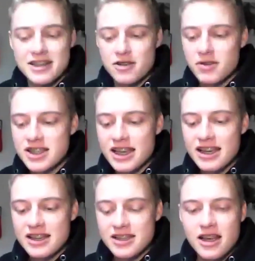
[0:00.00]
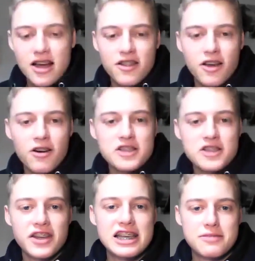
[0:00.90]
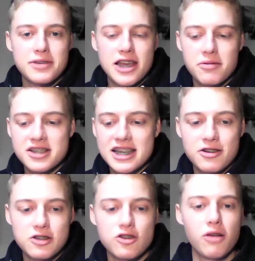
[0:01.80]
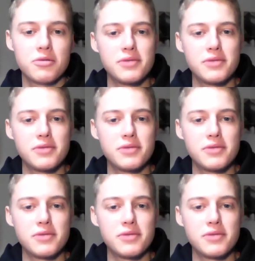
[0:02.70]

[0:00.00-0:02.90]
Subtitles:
As they always say, it's the hardest thing is being able to stay on top.